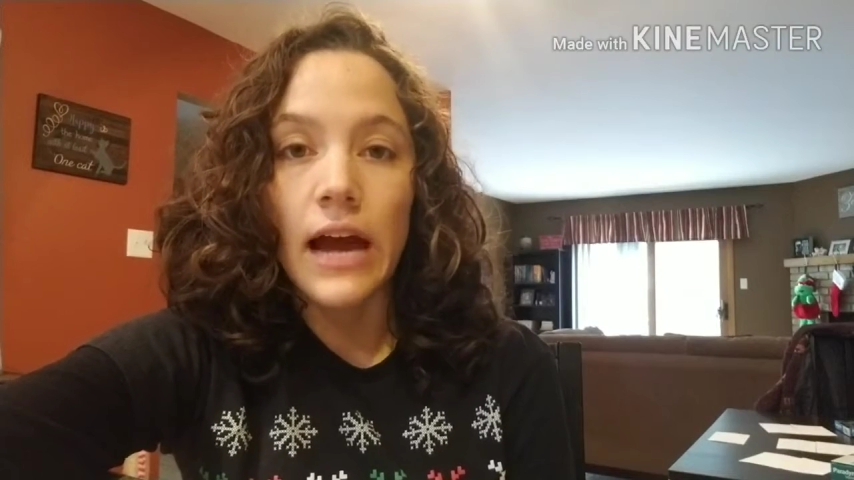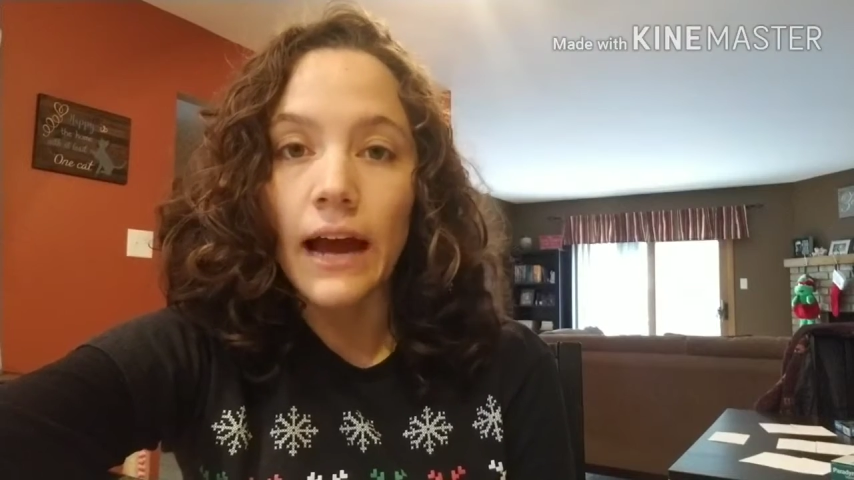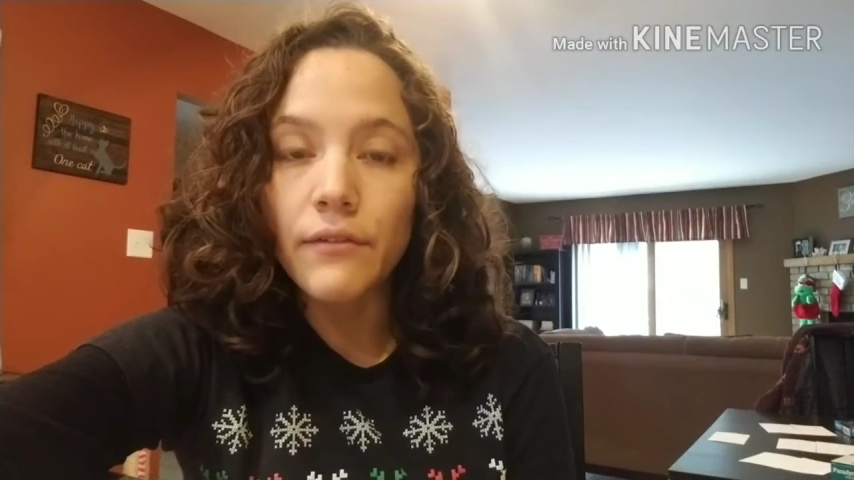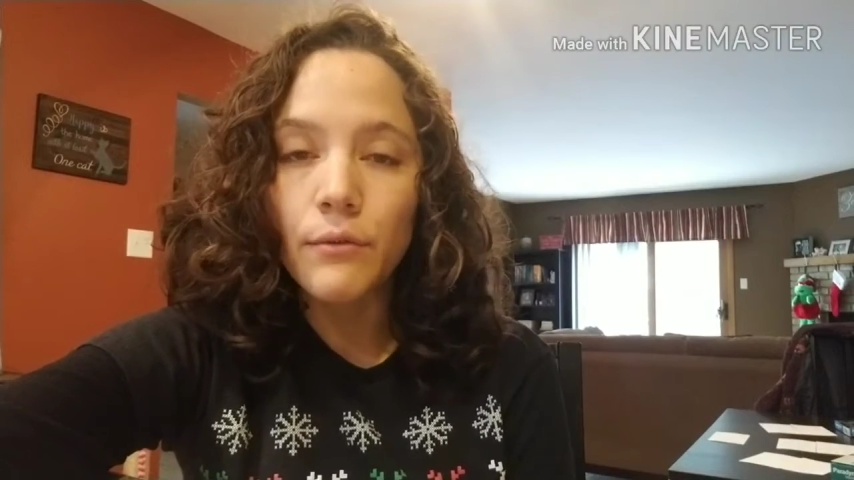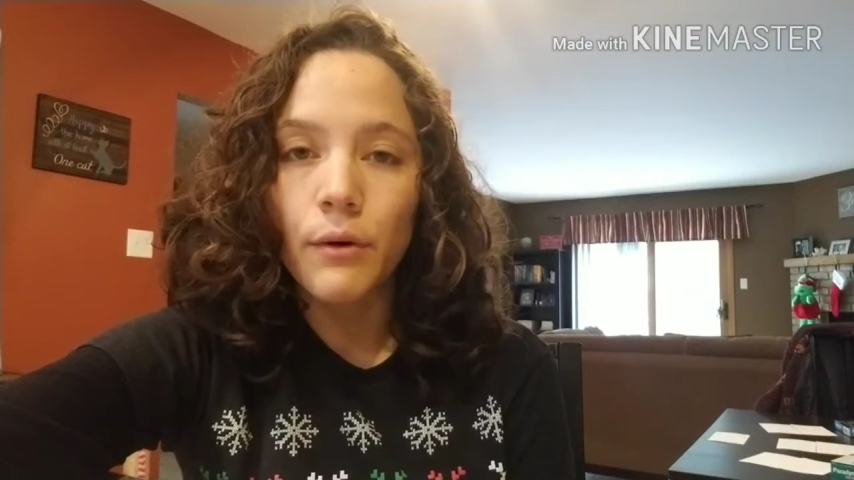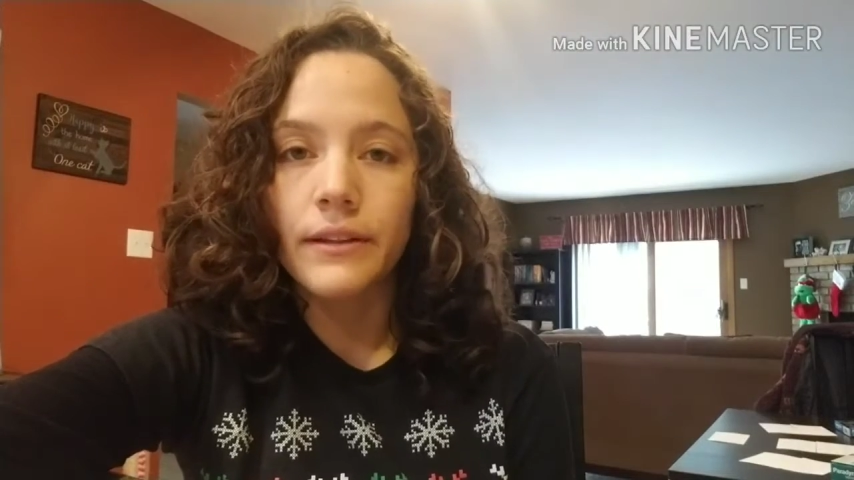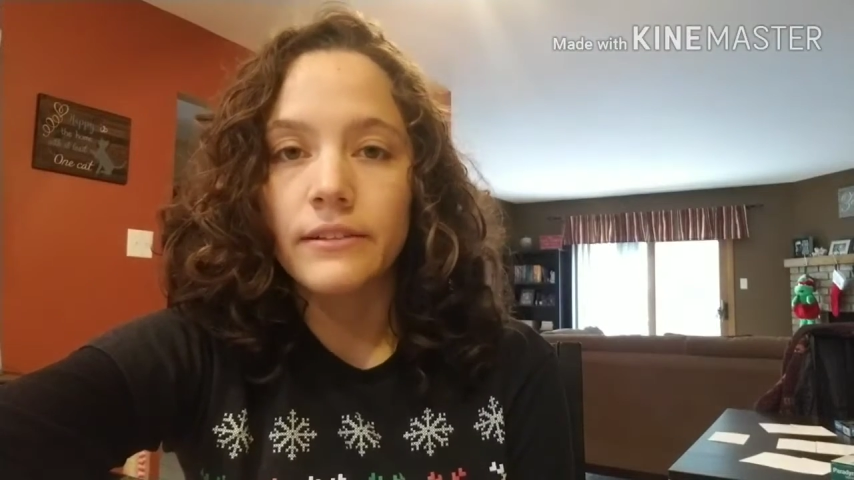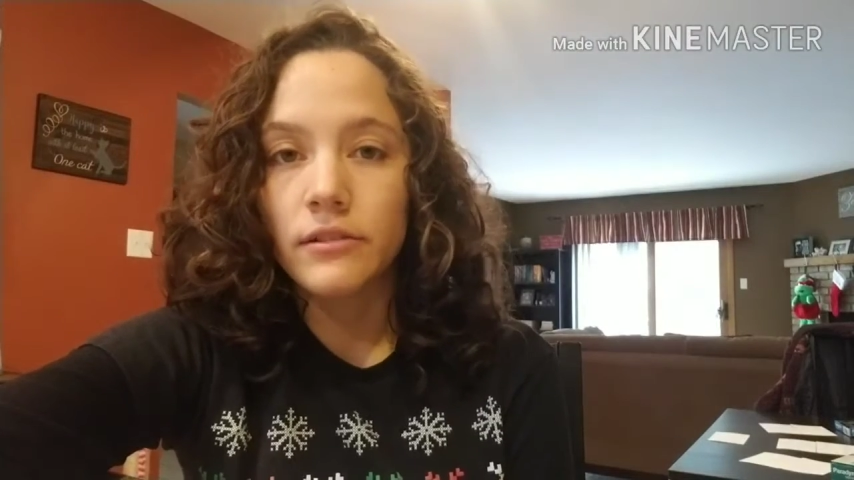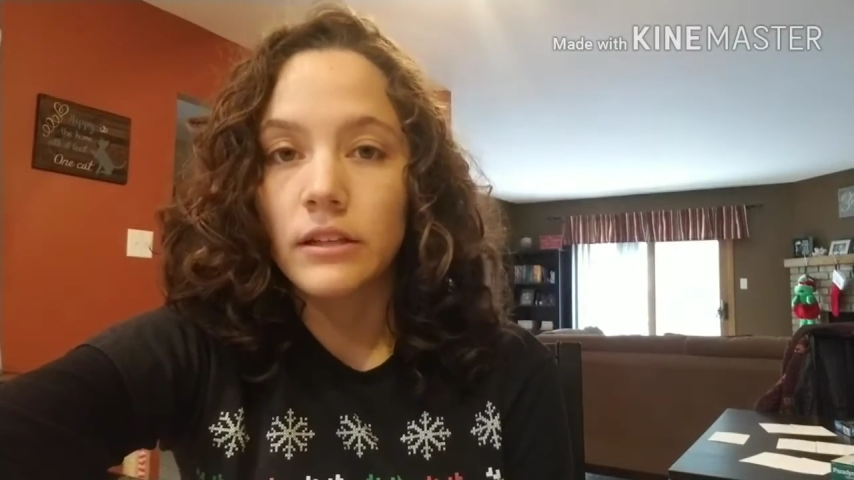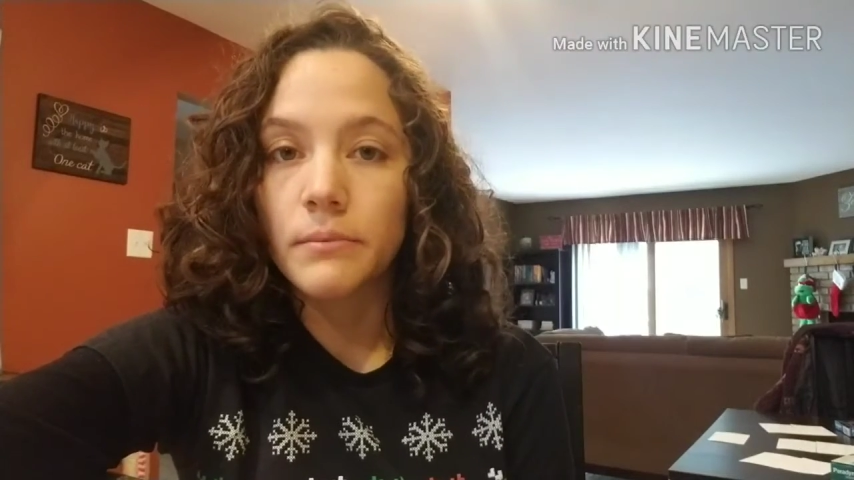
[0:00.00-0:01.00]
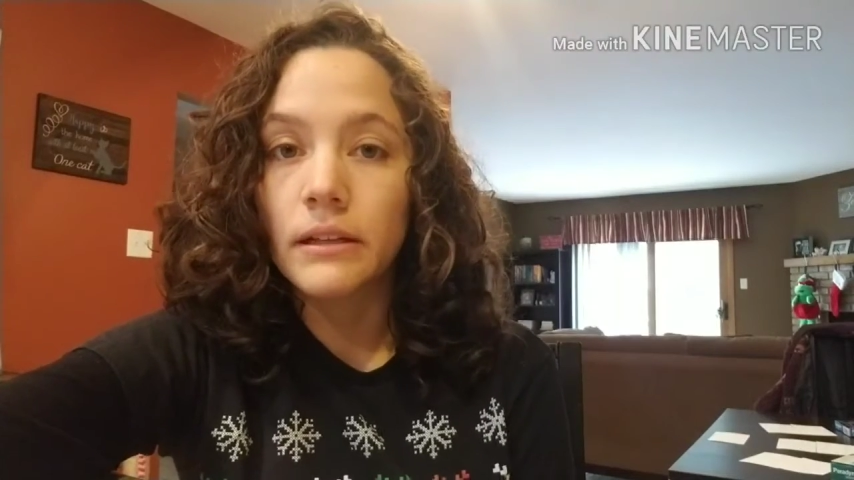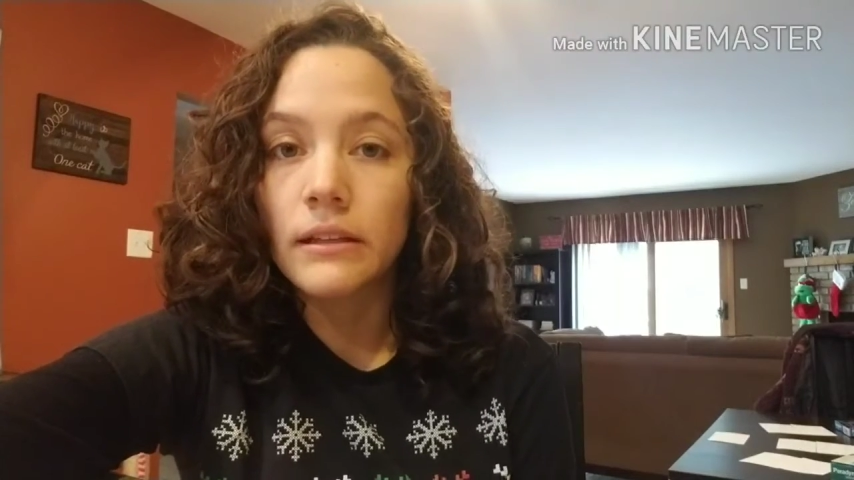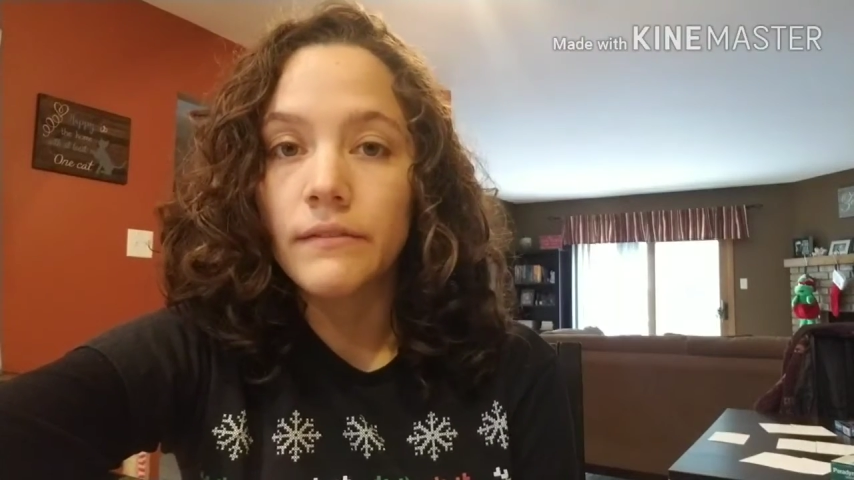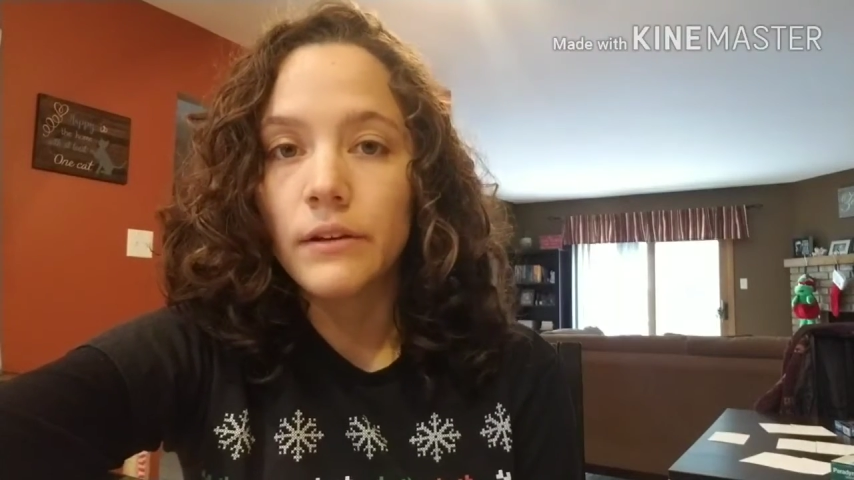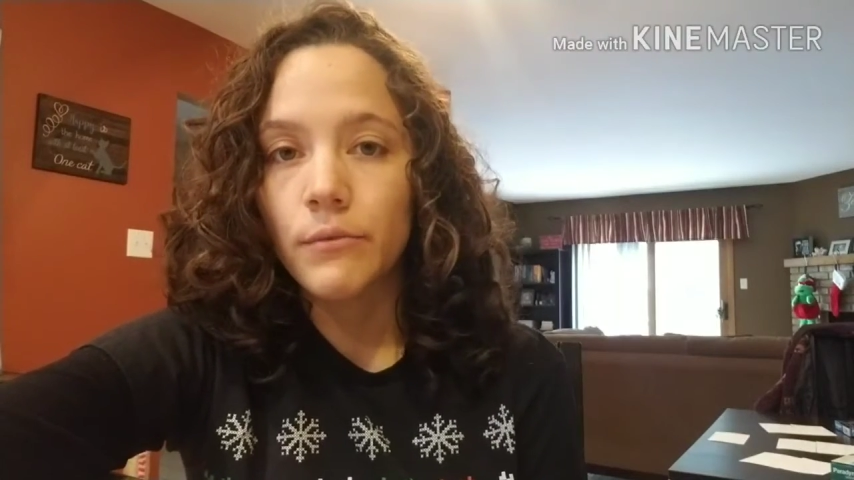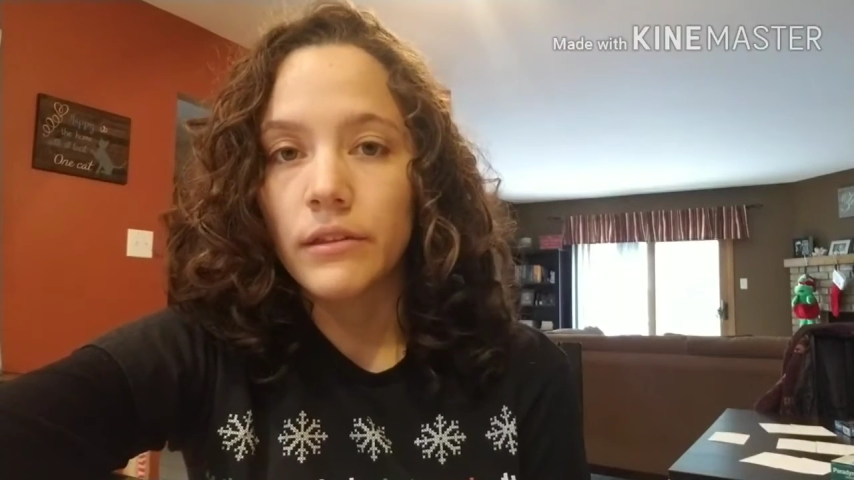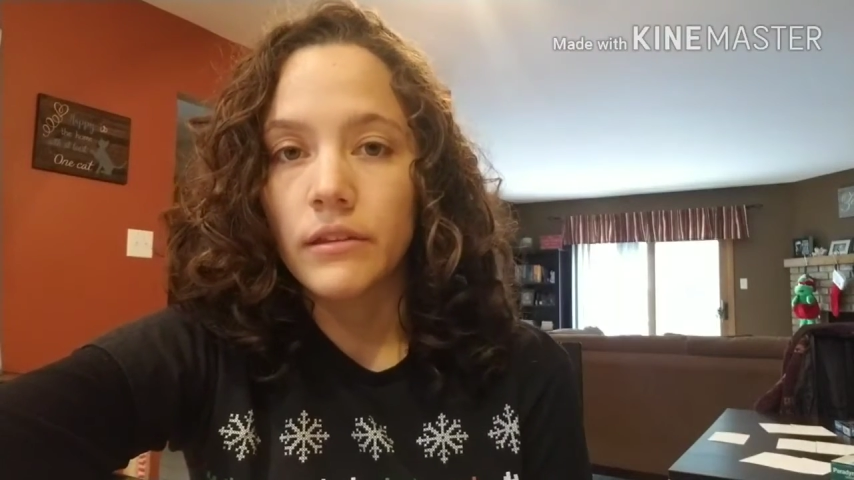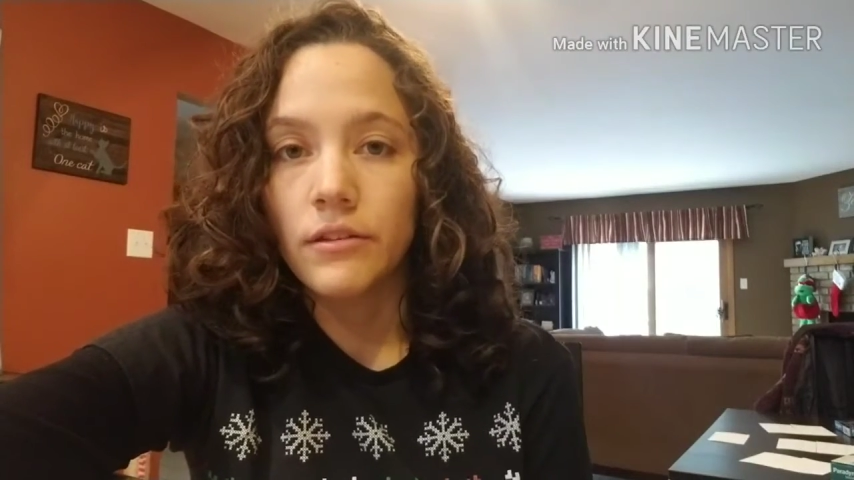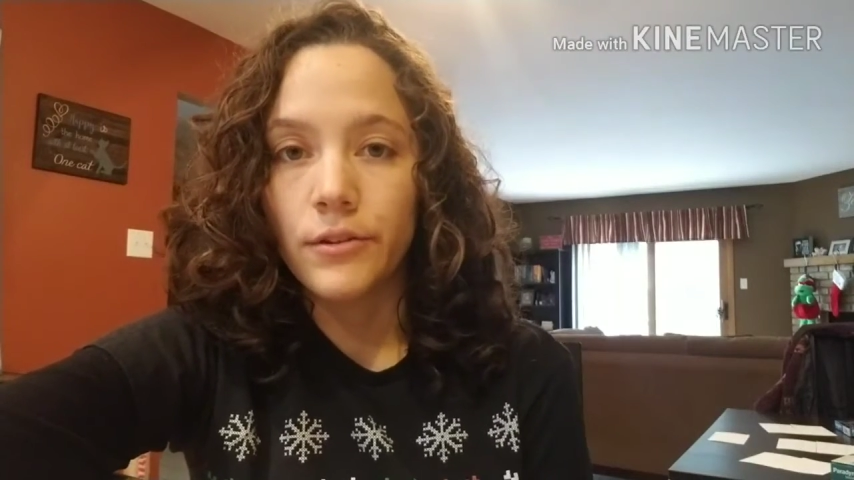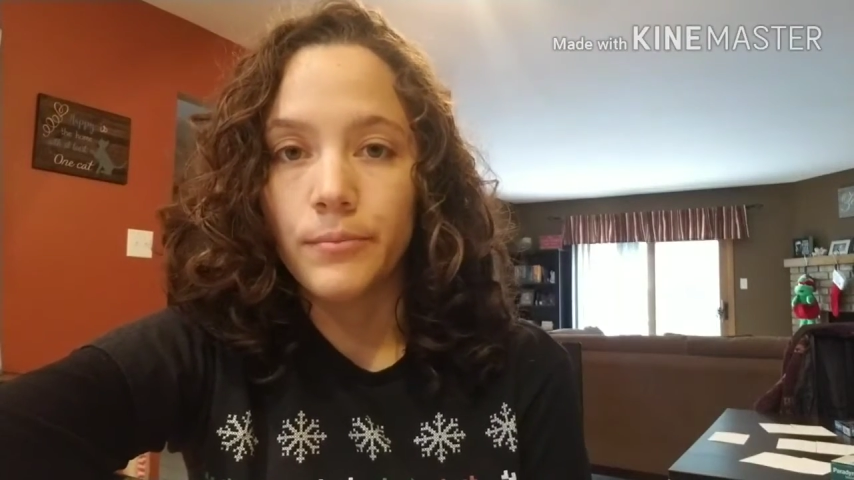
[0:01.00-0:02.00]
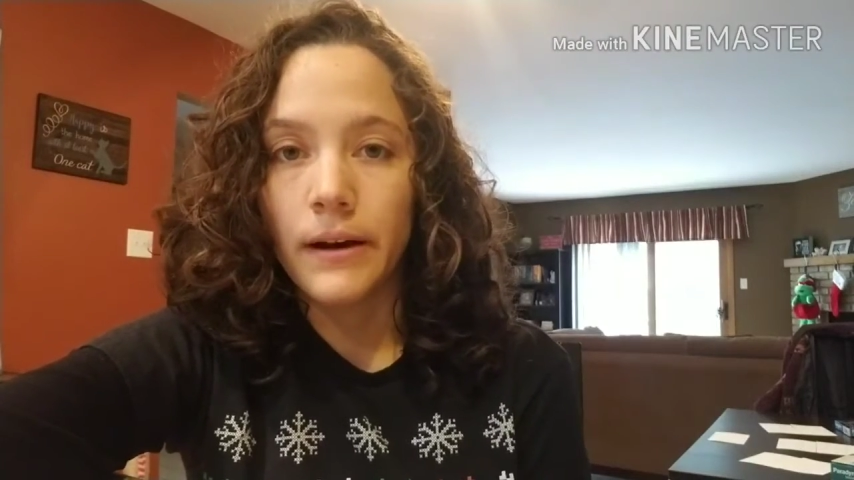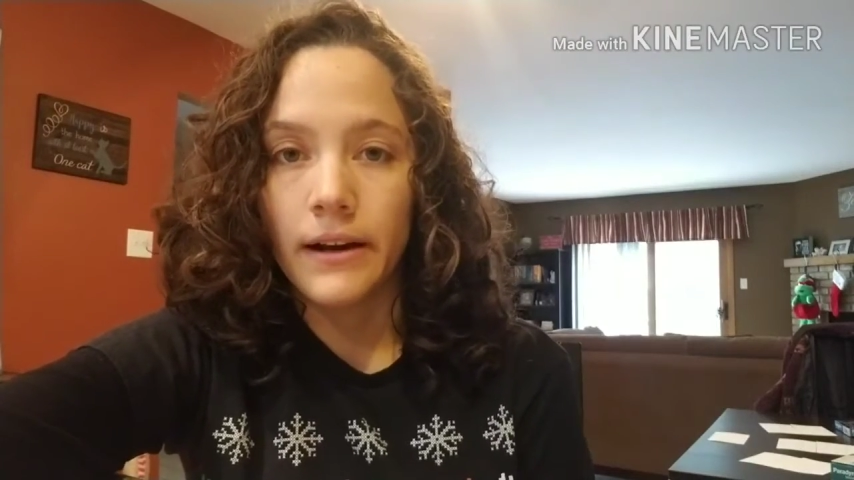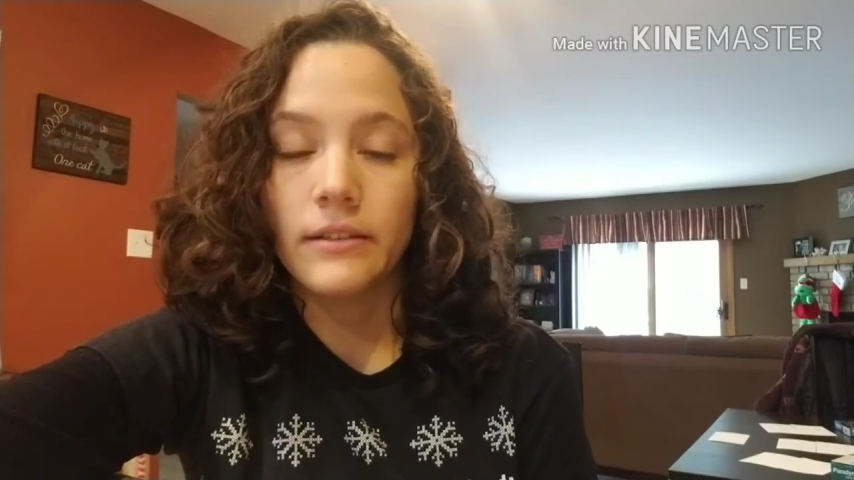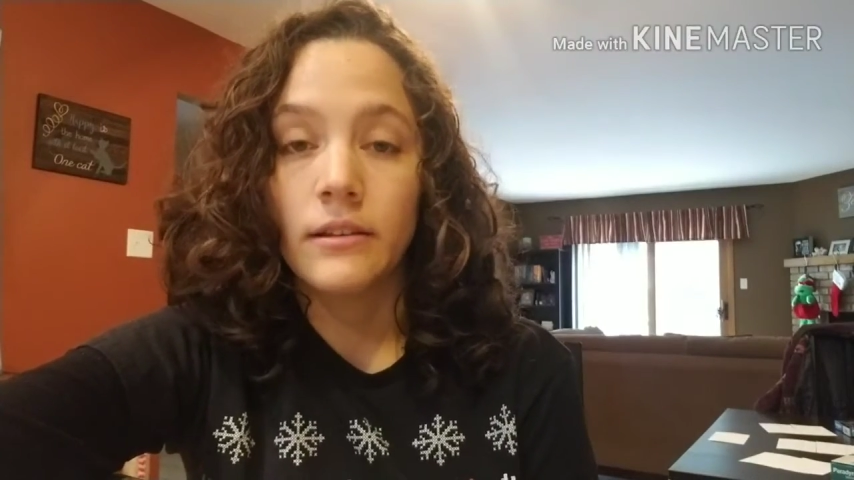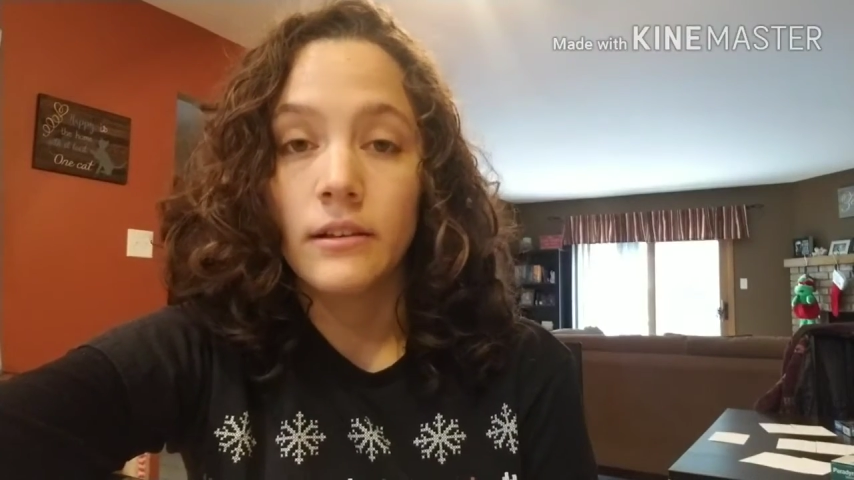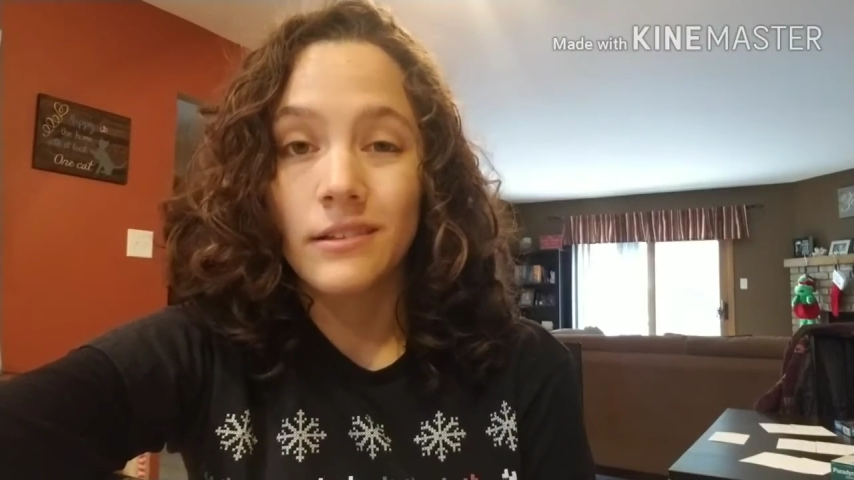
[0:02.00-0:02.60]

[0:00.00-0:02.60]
everyone that's going to be living with the new pet.